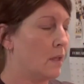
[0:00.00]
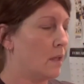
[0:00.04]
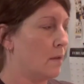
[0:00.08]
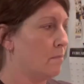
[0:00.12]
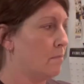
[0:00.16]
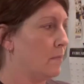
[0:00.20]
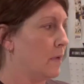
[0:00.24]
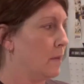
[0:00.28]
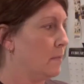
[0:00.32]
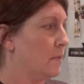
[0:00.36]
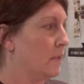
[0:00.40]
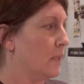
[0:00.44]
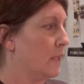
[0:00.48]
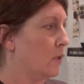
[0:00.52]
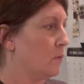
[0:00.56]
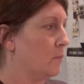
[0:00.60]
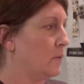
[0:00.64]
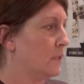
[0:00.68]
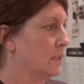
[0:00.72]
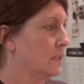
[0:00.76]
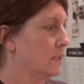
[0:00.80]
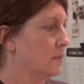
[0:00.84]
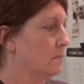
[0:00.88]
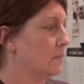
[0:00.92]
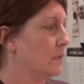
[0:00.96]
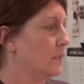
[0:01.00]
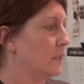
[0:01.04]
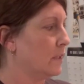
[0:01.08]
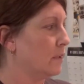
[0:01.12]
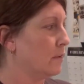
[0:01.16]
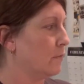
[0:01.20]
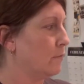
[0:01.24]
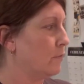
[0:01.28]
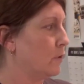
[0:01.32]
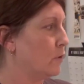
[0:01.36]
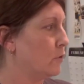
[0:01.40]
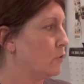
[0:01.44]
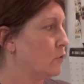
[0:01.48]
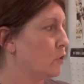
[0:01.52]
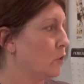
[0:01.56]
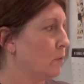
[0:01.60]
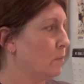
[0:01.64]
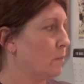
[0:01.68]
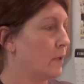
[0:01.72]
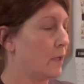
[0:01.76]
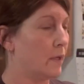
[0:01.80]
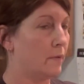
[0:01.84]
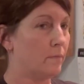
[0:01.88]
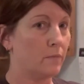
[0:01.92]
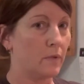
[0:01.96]
Maybe that'll be something in the future,
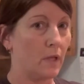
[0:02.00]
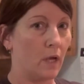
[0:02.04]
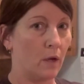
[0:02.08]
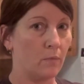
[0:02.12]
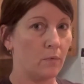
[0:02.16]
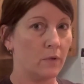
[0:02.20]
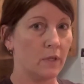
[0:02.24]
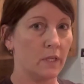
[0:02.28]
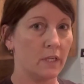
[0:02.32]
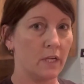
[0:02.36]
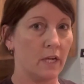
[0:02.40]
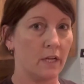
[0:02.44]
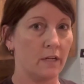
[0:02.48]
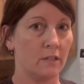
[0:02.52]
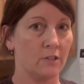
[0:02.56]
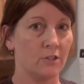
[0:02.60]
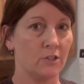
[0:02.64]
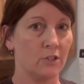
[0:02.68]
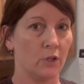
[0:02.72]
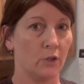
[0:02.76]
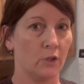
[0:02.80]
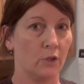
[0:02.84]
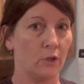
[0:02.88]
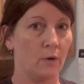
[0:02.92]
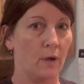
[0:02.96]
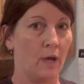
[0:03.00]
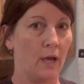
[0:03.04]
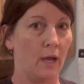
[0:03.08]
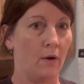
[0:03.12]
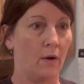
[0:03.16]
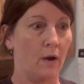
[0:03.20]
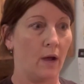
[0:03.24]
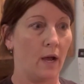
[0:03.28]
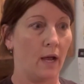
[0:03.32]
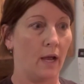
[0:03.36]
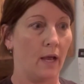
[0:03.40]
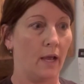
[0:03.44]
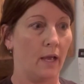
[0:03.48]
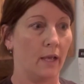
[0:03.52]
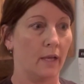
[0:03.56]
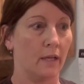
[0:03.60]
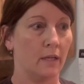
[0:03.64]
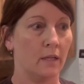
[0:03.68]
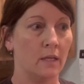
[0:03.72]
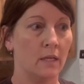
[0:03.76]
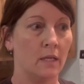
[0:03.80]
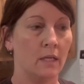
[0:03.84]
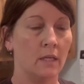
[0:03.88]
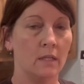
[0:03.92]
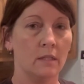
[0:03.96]
but I want to kind of show you how I
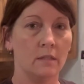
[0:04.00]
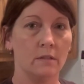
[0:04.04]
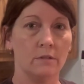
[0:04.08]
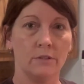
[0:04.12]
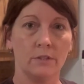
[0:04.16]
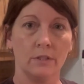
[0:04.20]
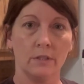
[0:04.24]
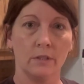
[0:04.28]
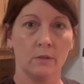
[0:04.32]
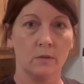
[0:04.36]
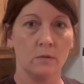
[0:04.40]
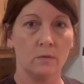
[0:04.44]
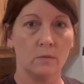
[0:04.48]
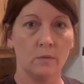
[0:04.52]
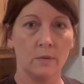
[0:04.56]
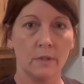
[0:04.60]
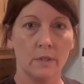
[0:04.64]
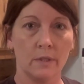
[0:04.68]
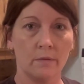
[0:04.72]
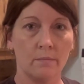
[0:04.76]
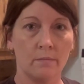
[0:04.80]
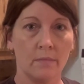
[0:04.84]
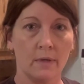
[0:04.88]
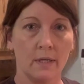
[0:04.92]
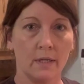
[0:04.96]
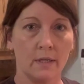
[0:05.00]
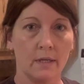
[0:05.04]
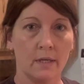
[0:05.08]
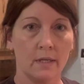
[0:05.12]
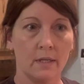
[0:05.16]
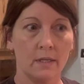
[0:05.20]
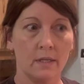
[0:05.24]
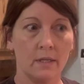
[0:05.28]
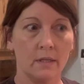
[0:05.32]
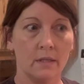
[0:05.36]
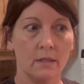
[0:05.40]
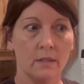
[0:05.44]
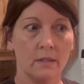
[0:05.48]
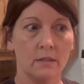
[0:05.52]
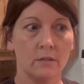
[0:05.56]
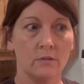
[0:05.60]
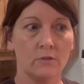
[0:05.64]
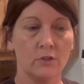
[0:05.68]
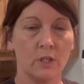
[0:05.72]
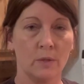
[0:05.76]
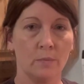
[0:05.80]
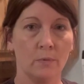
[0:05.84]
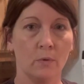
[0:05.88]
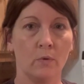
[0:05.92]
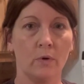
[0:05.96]
deal with my
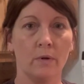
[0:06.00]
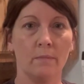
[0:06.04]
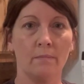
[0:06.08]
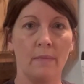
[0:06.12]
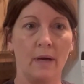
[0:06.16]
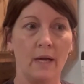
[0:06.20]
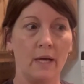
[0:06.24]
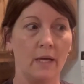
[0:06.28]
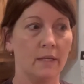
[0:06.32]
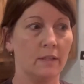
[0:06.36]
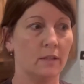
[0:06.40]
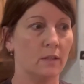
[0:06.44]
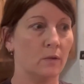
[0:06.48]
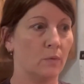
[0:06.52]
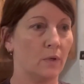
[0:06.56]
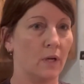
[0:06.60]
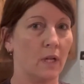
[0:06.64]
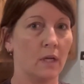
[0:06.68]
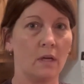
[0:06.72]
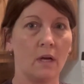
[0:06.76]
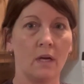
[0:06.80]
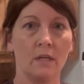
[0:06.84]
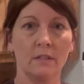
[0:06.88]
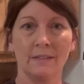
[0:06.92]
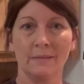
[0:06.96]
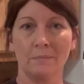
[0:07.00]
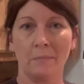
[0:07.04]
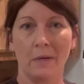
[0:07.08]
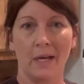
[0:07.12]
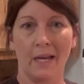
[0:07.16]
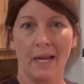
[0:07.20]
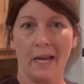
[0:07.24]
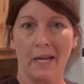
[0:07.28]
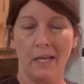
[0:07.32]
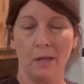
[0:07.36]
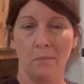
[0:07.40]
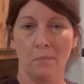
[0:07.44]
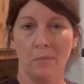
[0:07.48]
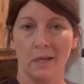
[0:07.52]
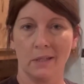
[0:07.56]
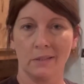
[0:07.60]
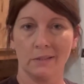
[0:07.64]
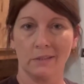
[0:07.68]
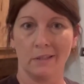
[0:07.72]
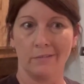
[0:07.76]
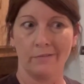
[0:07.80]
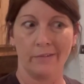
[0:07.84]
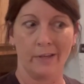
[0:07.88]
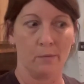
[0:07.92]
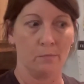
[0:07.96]
cheaper one. The one I got is about
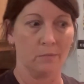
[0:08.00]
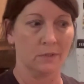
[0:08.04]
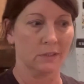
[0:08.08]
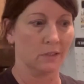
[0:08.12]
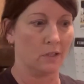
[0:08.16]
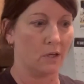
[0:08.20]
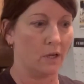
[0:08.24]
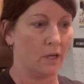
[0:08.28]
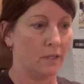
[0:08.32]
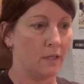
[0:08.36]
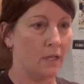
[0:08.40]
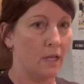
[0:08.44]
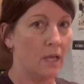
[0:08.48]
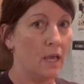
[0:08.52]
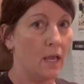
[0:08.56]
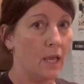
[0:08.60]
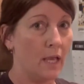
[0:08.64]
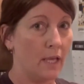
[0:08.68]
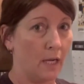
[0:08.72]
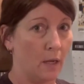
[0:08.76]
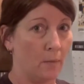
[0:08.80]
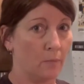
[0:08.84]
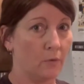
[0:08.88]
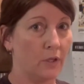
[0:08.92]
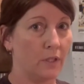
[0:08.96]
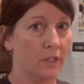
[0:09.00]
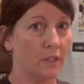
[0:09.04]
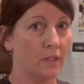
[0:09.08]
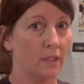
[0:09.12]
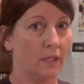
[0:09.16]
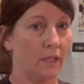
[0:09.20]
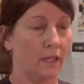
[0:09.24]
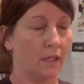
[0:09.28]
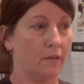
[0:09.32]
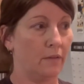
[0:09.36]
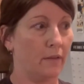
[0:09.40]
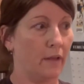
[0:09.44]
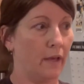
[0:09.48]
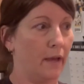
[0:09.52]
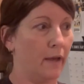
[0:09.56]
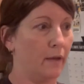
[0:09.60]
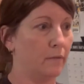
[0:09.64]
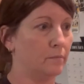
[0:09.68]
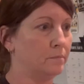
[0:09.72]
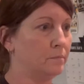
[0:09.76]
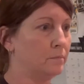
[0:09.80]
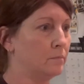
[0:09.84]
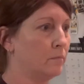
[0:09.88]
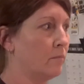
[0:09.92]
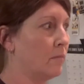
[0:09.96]
$80 off Amazon, and I'm going to link that.